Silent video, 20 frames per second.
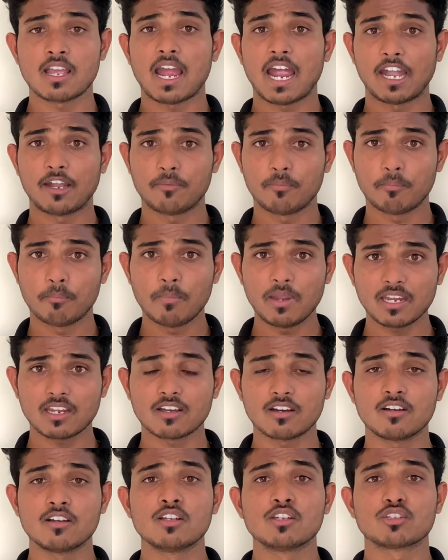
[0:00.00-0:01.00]
and make
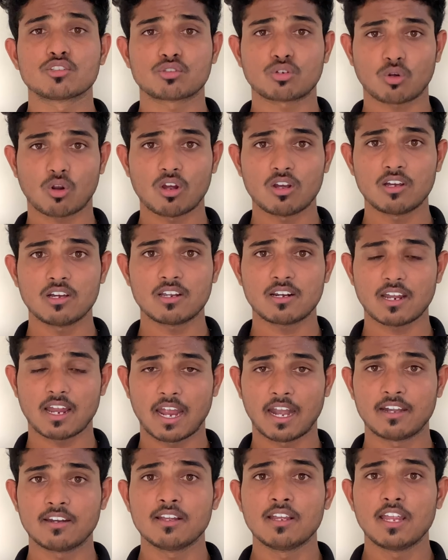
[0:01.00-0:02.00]
a stronger
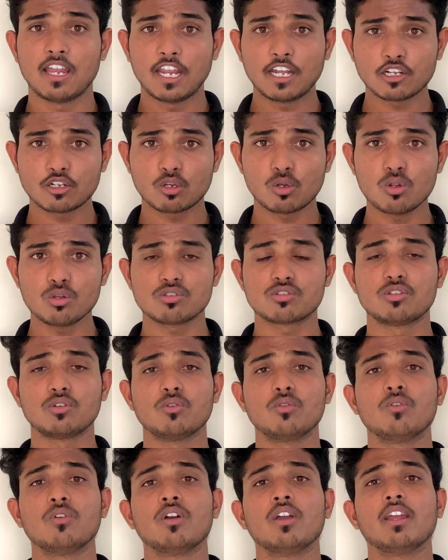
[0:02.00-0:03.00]
and inclusive
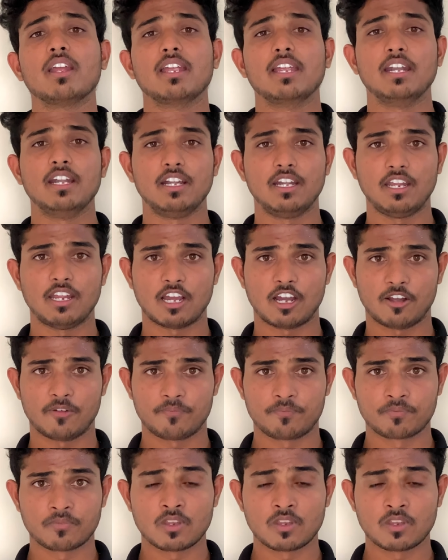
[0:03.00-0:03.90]
India.